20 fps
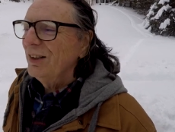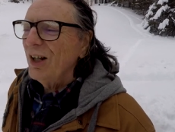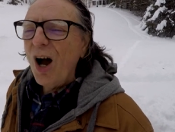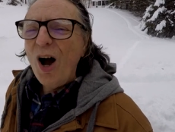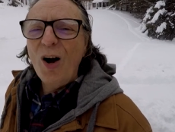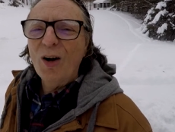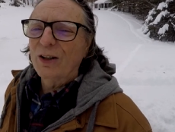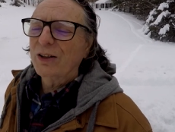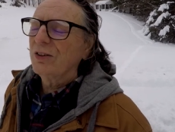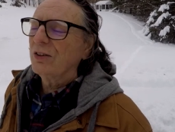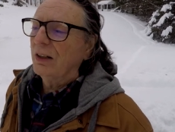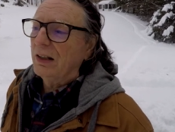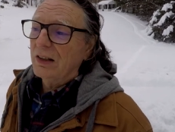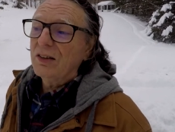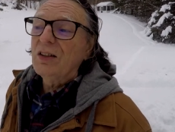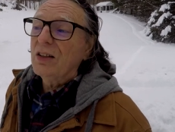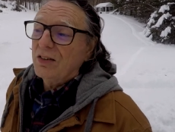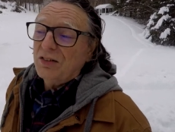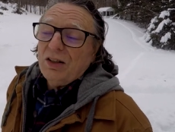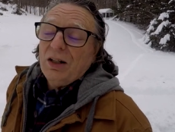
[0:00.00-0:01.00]
no, it's,
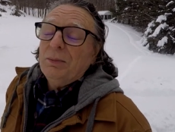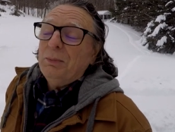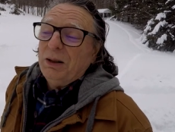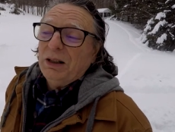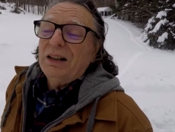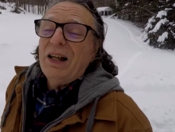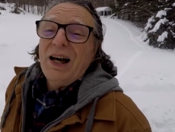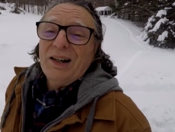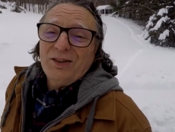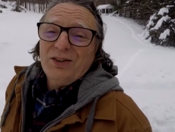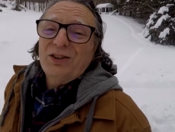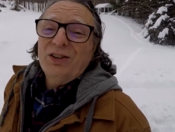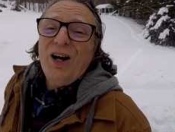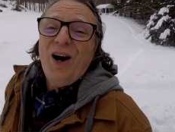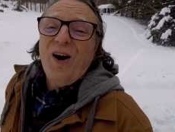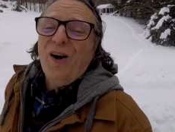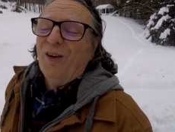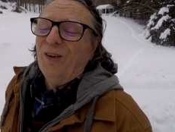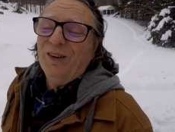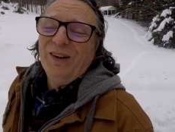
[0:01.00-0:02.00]
it's going to be a lot of snow.